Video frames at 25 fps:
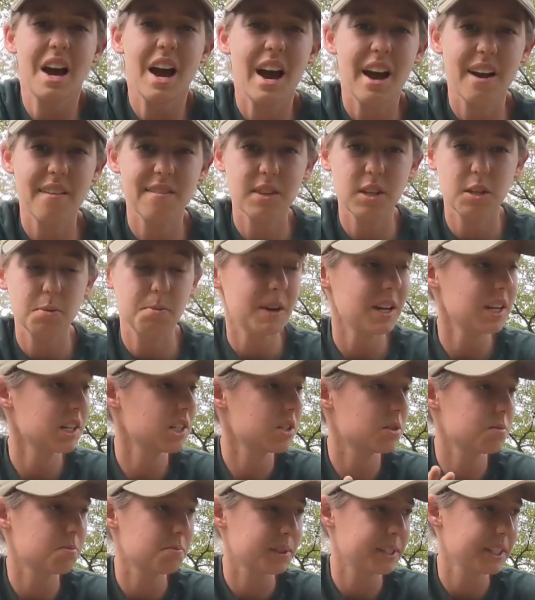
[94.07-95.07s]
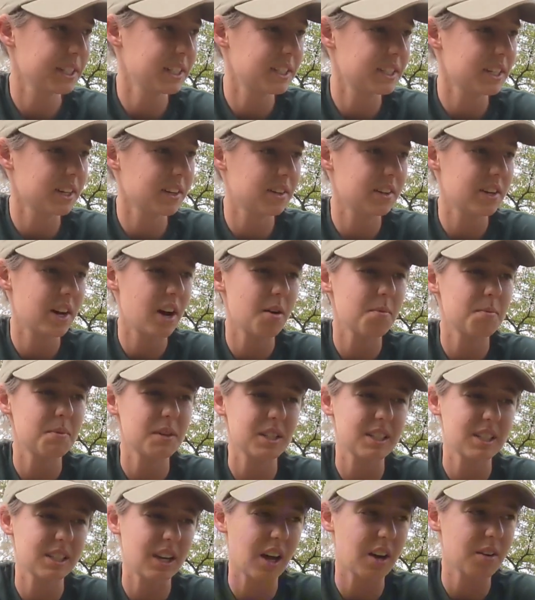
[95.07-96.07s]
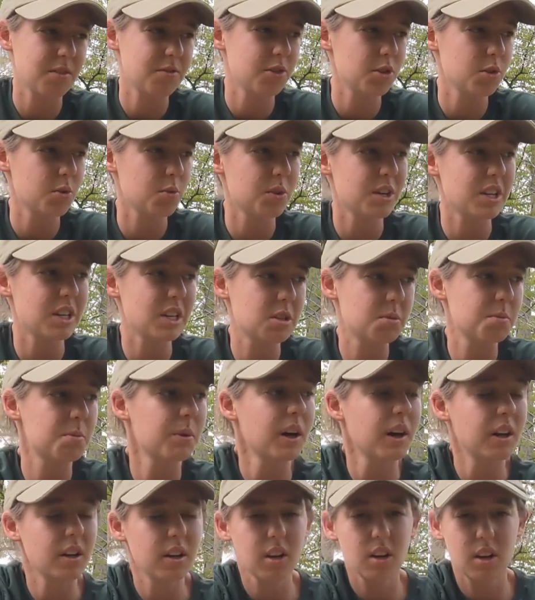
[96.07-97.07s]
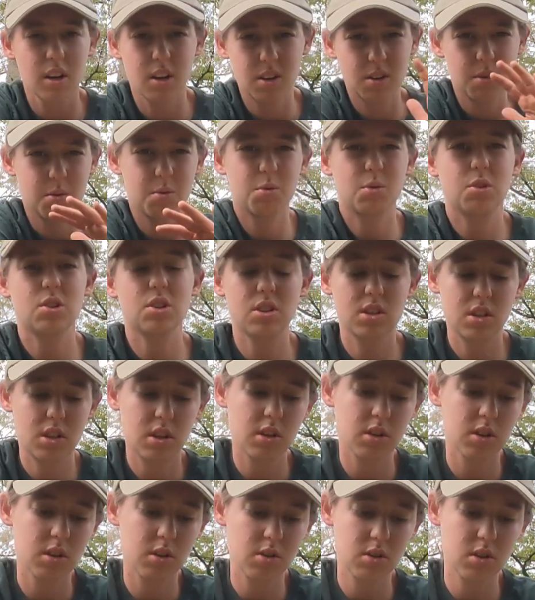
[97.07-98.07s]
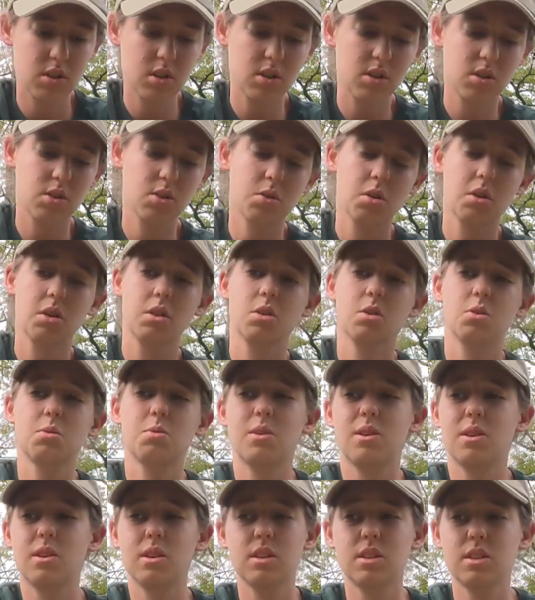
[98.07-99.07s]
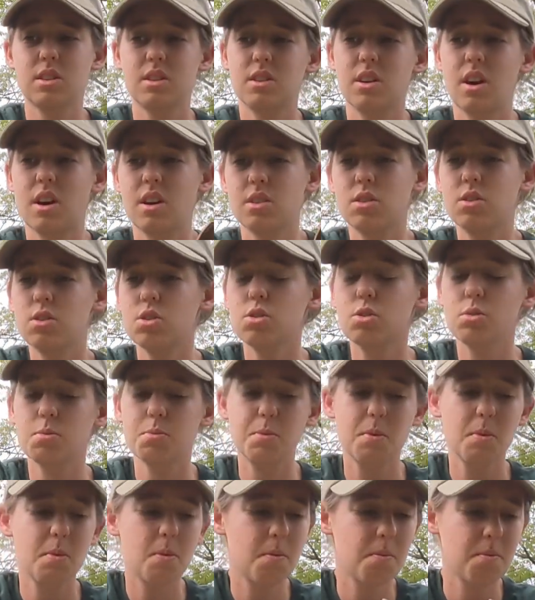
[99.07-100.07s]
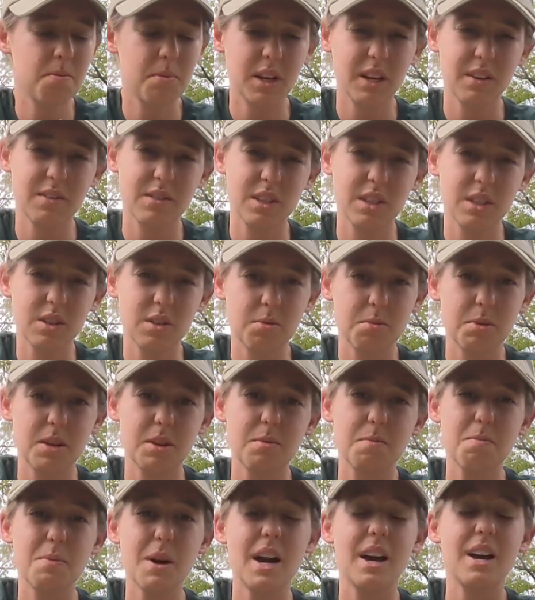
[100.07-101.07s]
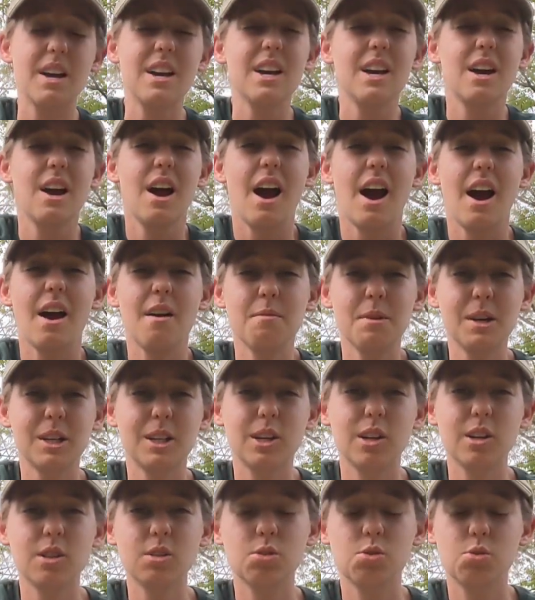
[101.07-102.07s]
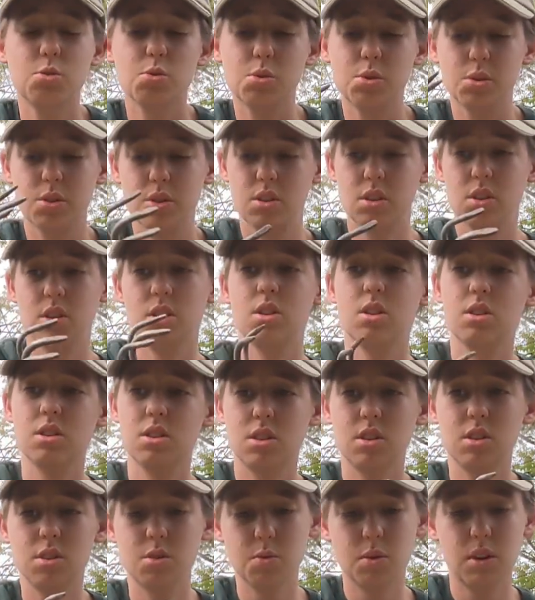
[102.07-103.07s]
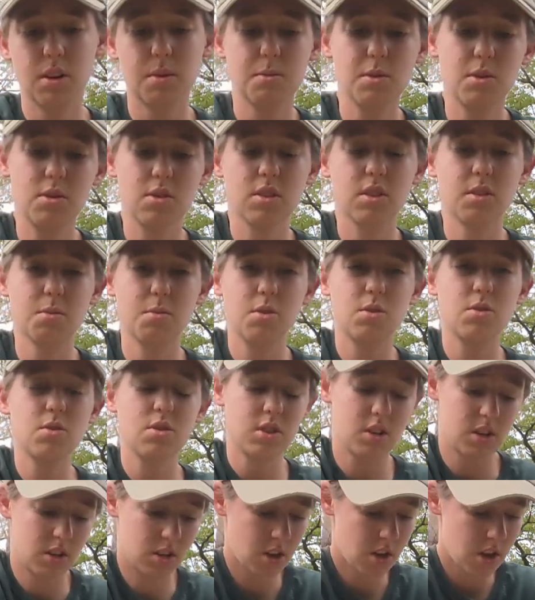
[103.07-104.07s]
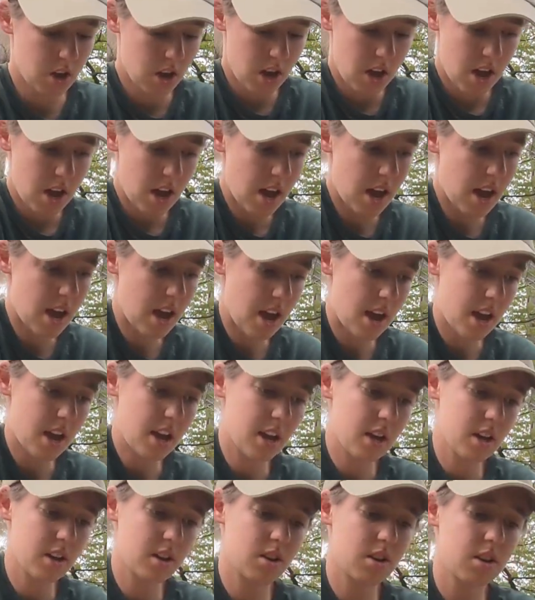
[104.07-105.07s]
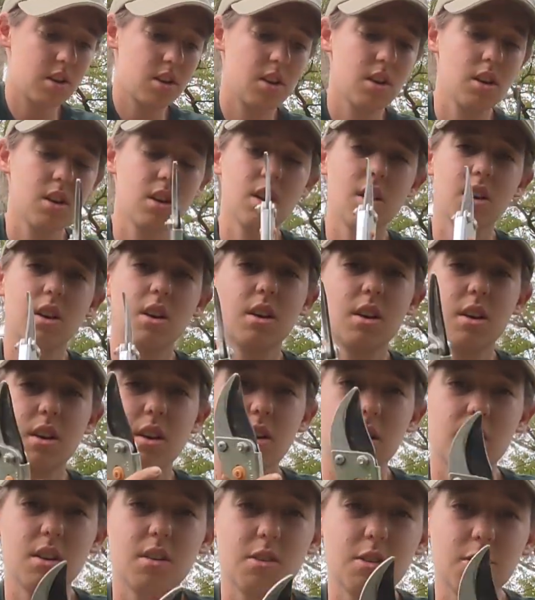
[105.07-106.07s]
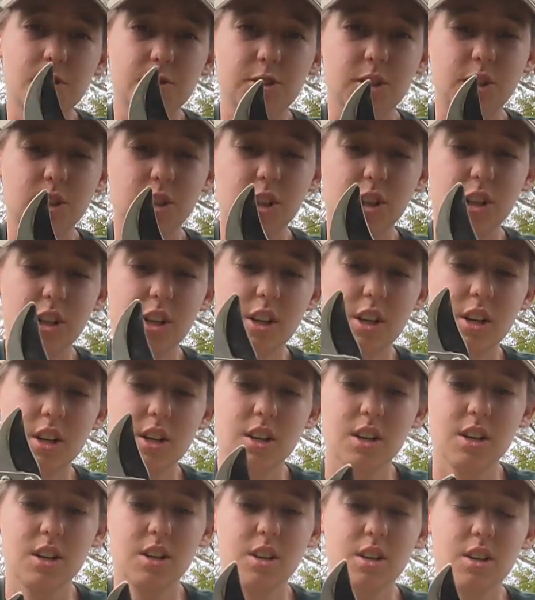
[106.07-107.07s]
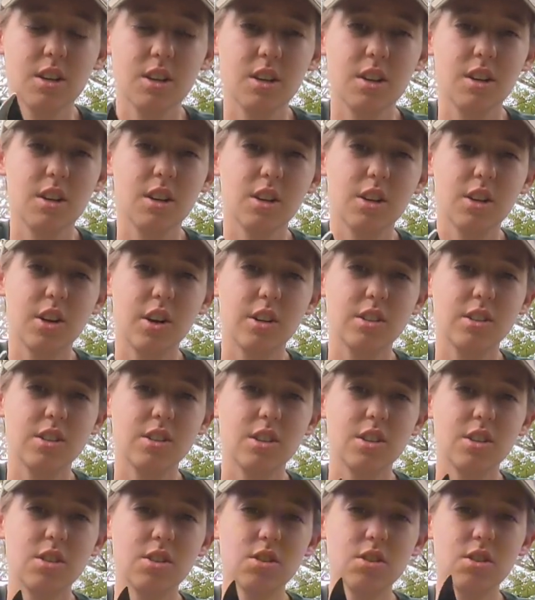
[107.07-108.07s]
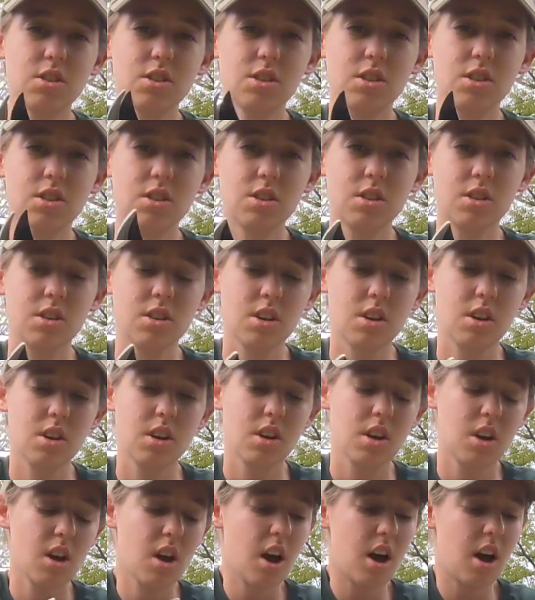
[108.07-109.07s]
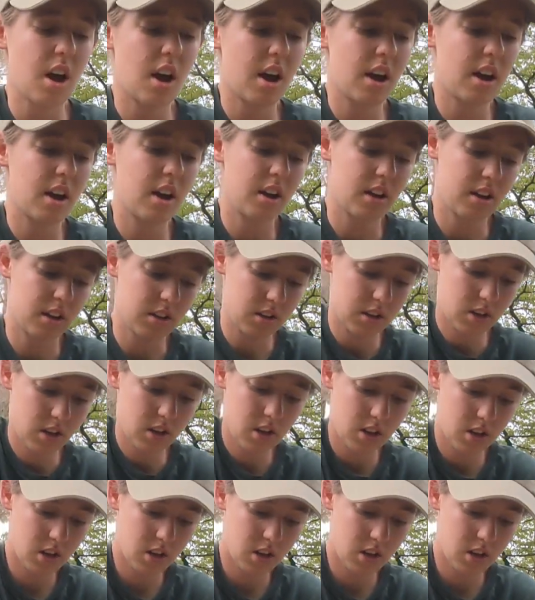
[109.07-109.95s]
I have the space pretty tilled up. It's got a few weeds, but we'll just till those into the soil as well because they're not too big of a deal to me. But I have my garden tools. This is what I'm using. I'm using a Fisker garden scissors and